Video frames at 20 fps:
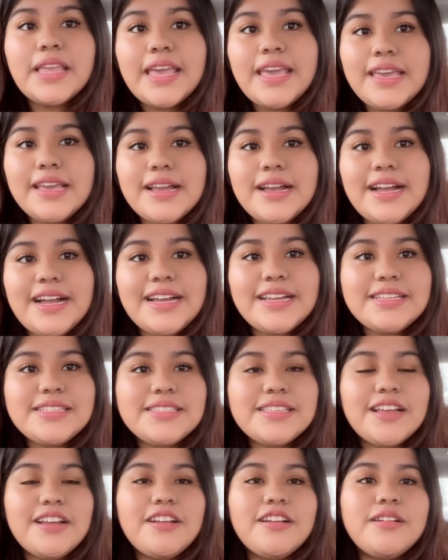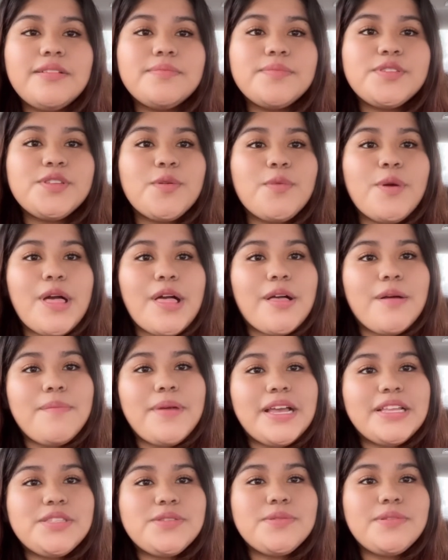hey guys um so welcome
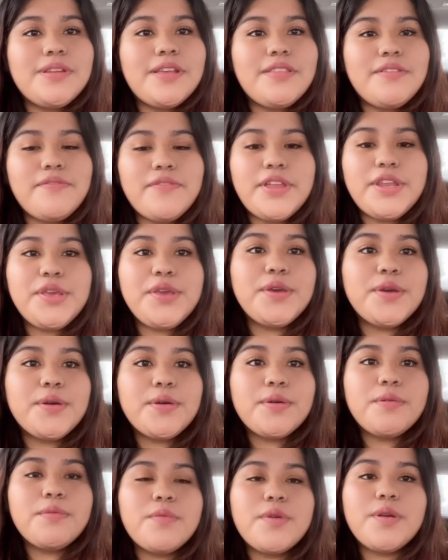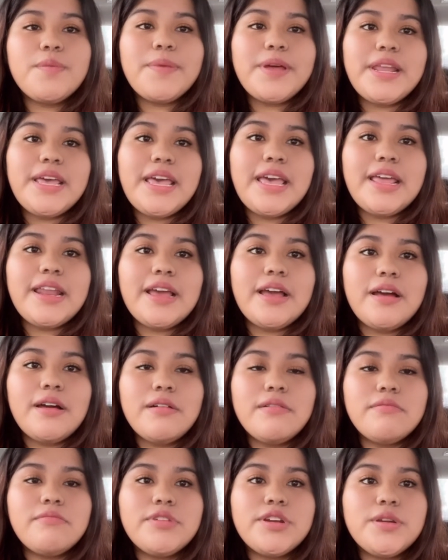back to another video we're about to head
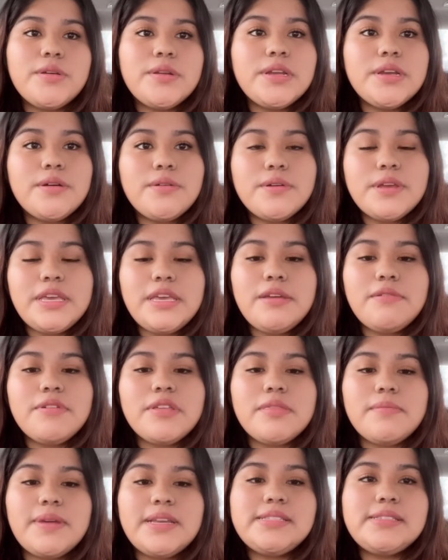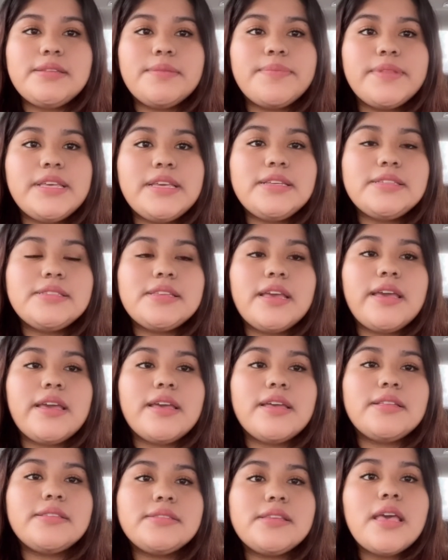out we're gonna go eat with my siblings
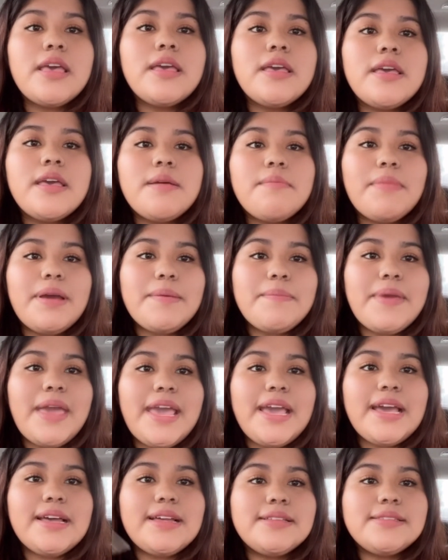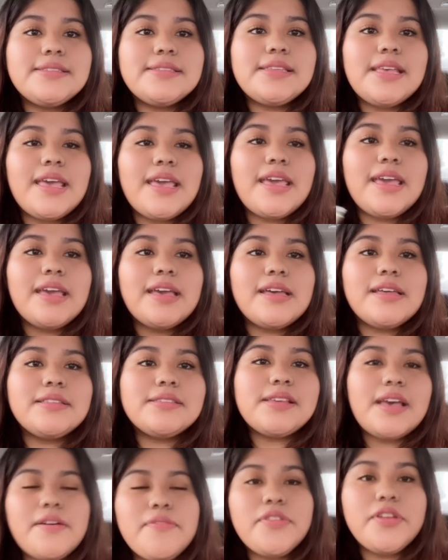and my mans
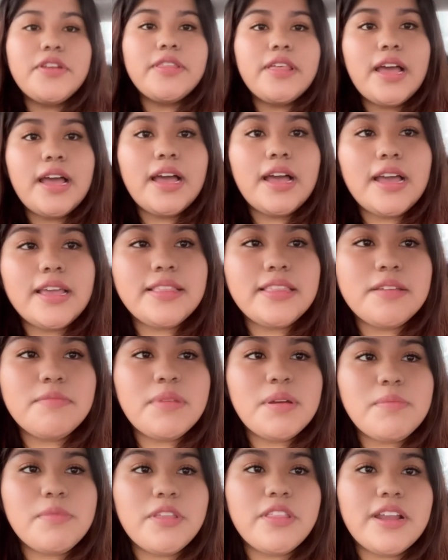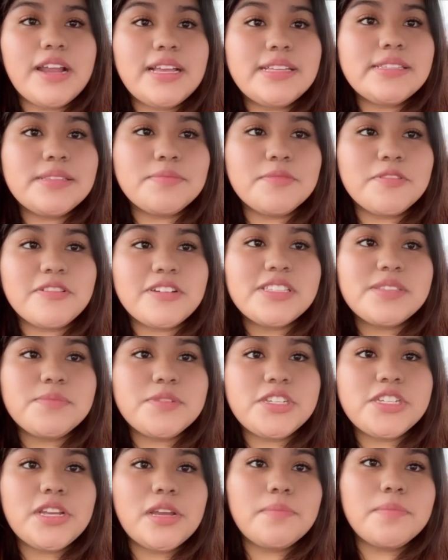and after that i think my brother has some
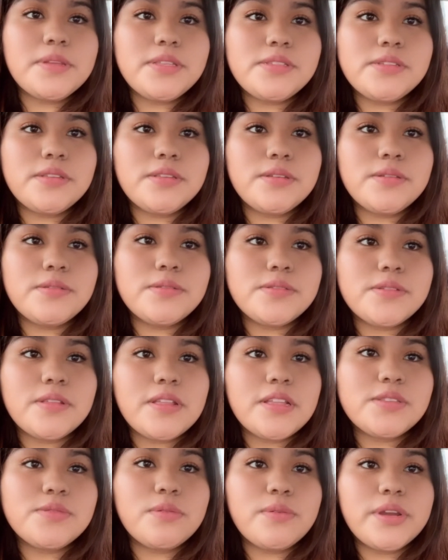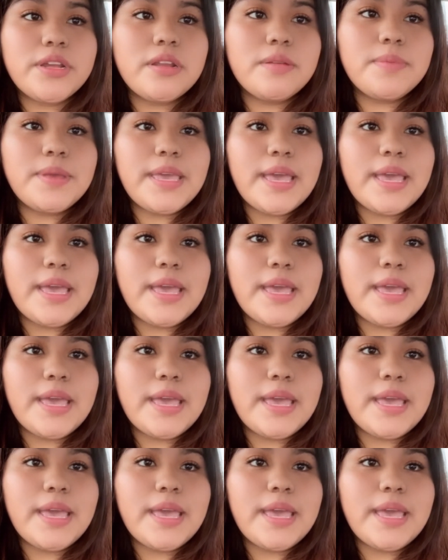christmas shopping to do so that's where we're gonna be